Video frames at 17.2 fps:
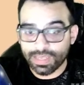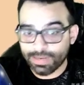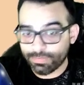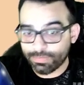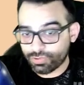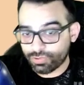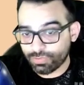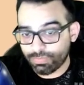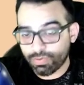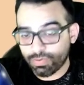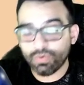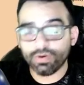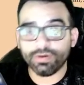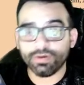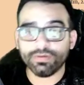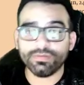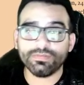amateur
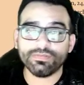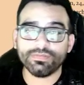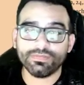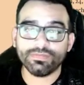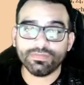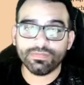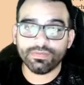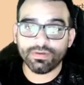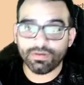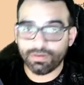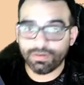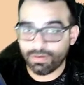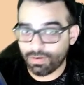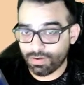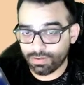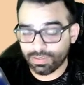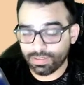porn
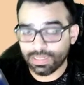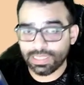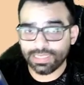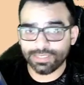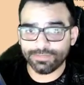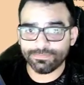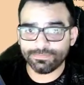online.